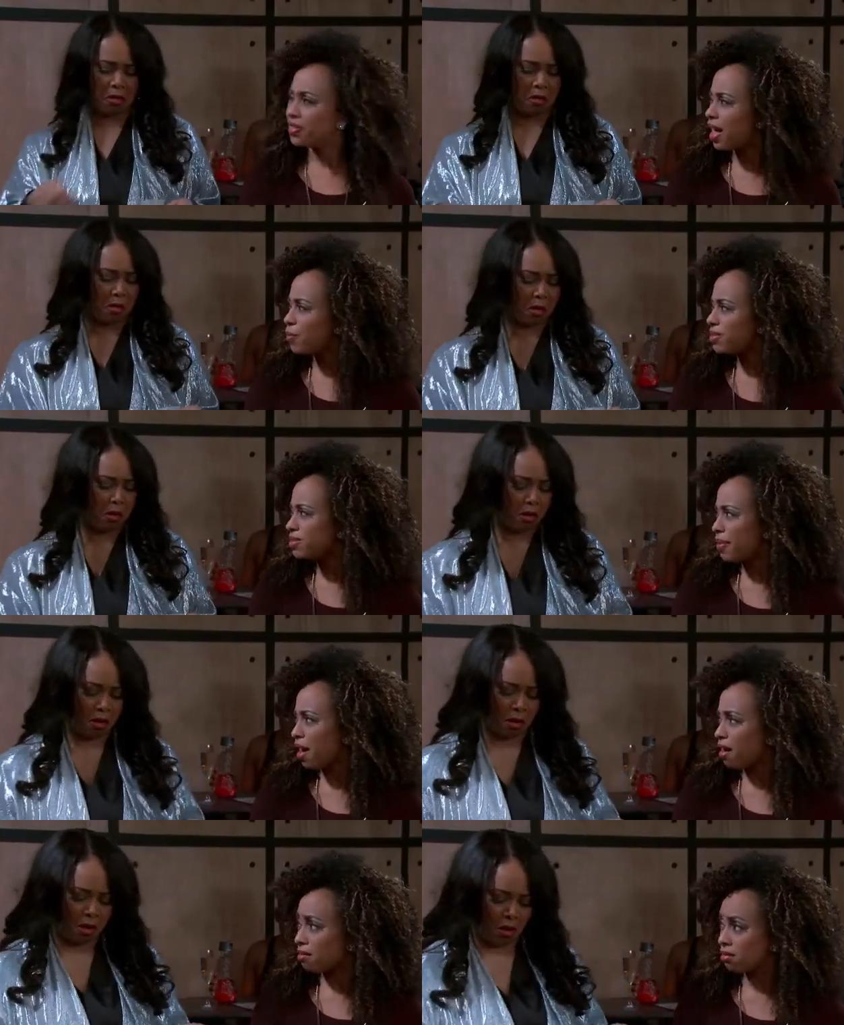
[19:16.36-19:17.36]
Speaker 1: what that was
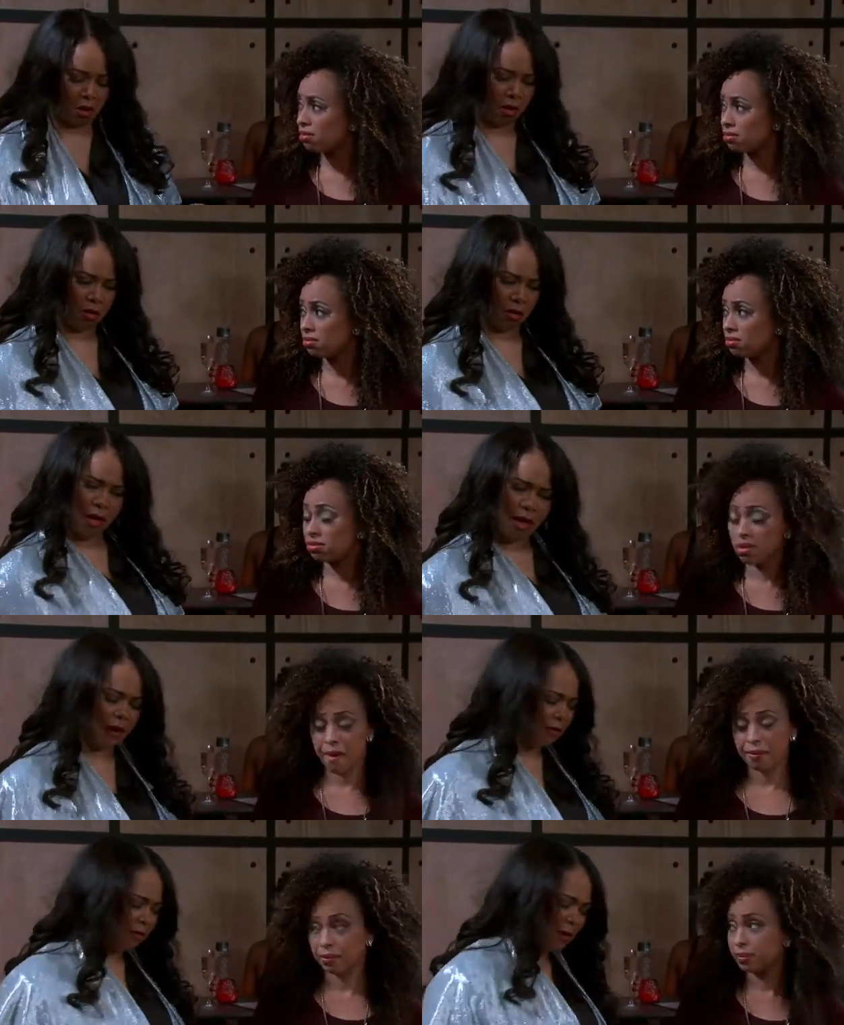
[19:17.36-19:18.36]
about. I don't